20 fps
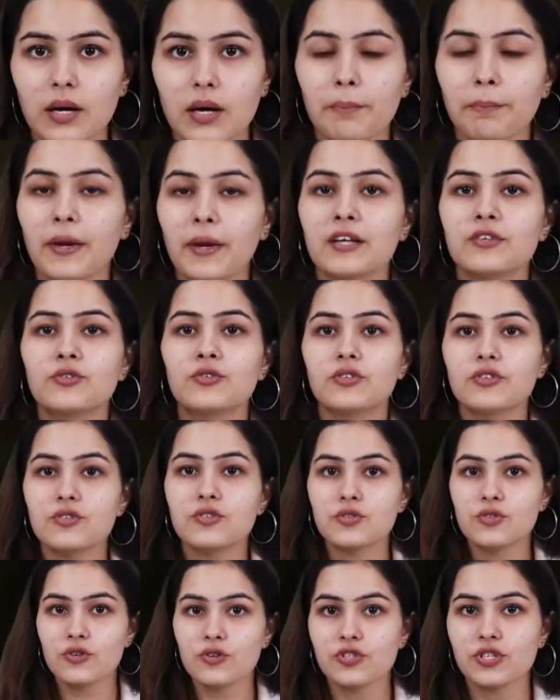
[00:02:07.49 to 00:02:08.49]
compared to the
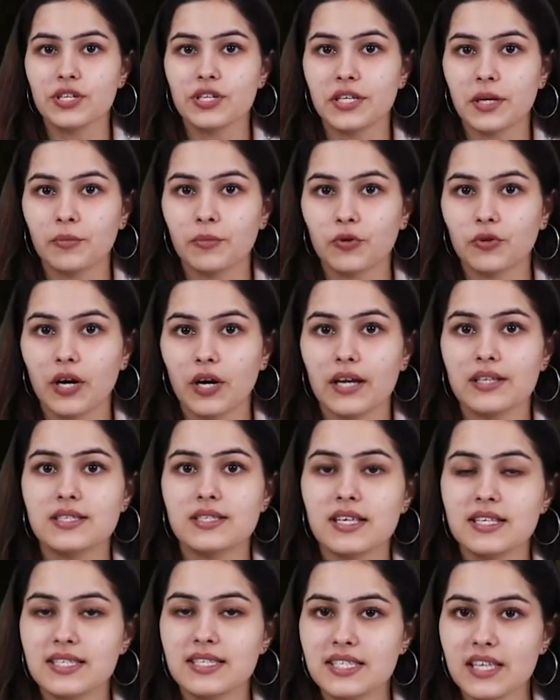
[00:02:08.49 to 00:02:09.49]
Social Democrats'
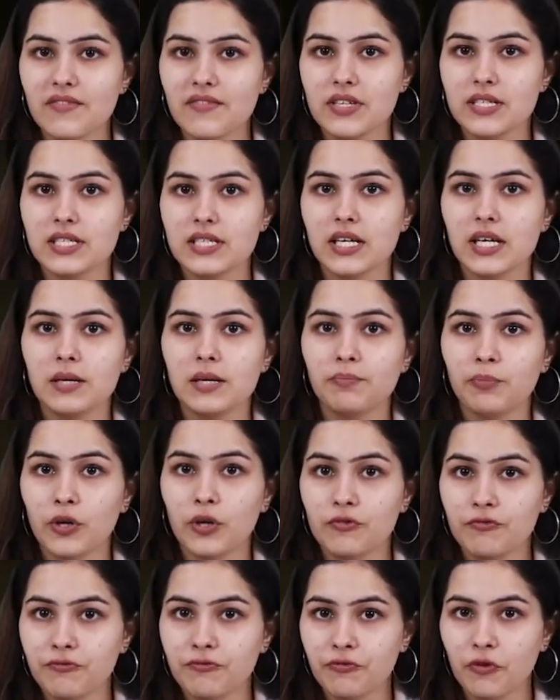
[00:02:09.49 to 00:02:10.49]

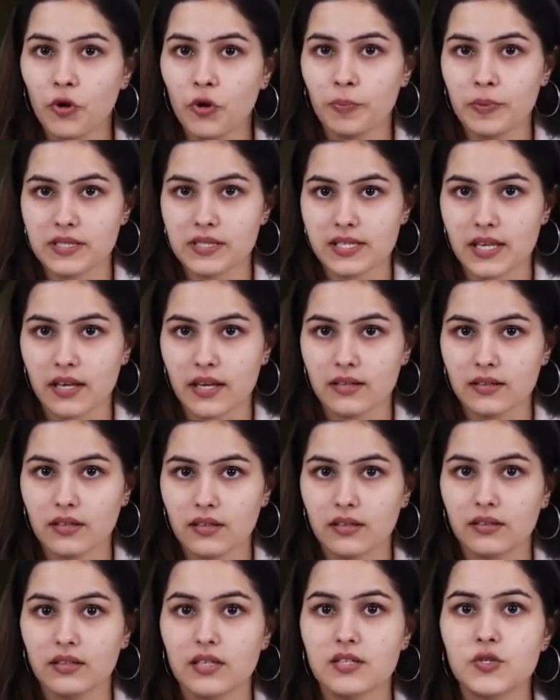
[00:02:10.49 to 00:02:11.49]
17.4%.
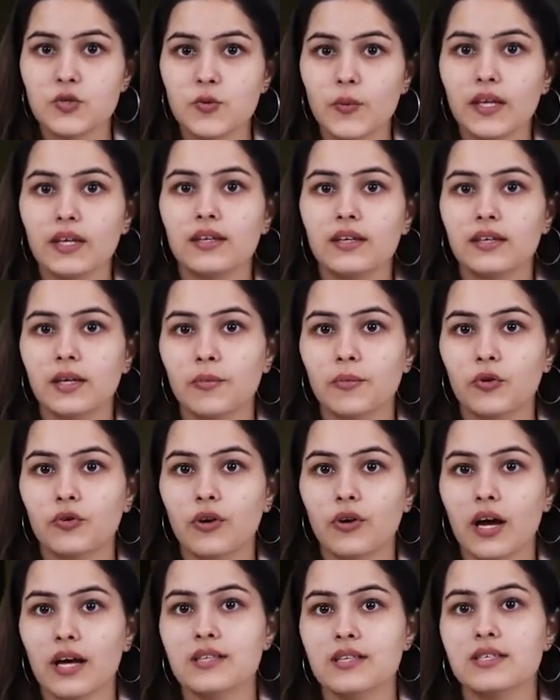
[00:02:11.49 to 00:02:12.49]
The Sweden
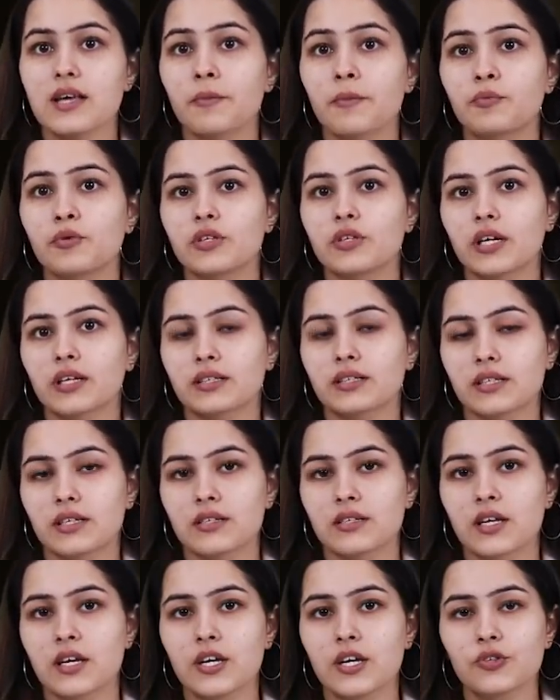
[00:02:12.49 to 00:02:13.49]
Democrats are
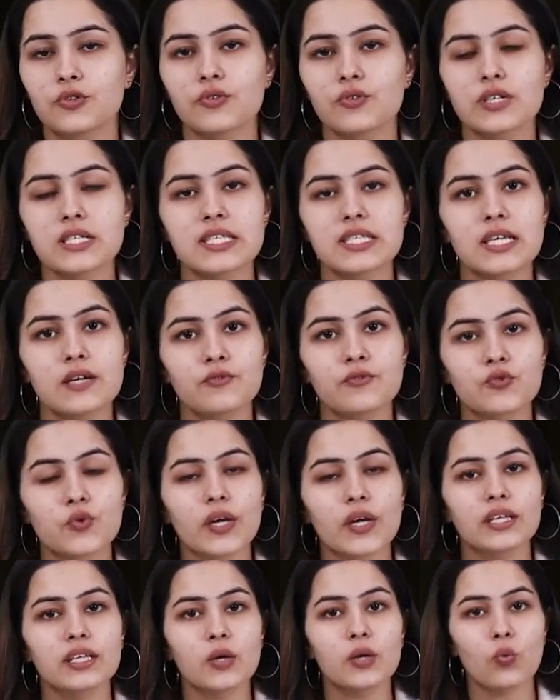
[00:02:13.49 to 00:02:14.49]
predicted to receive
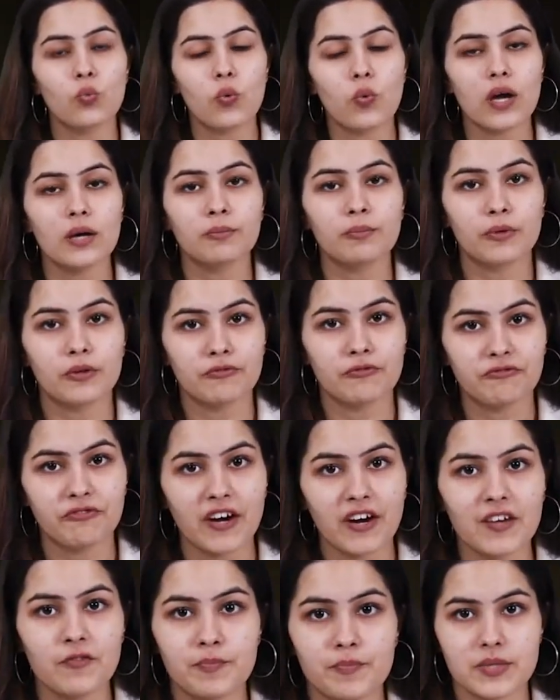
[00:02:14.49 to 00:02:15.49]

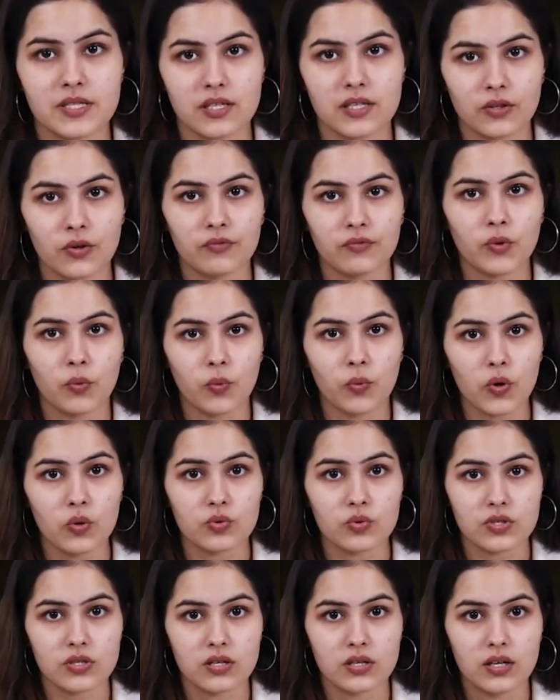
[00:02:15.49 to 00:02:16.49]
21.5% of the
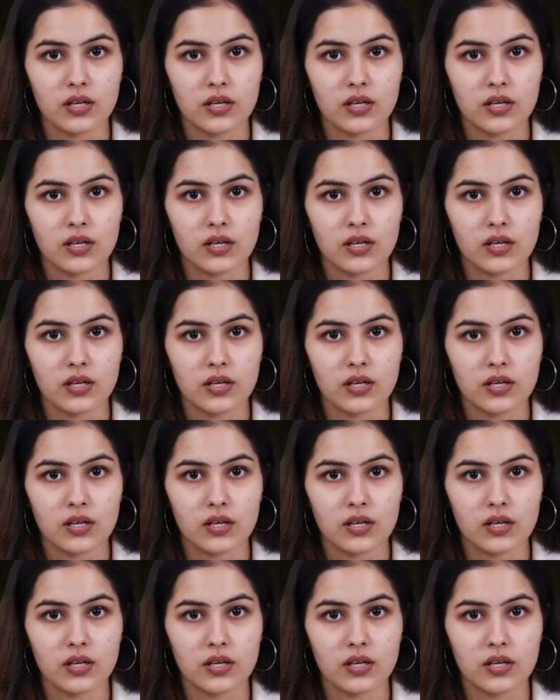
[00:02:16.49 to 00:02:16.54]
vote.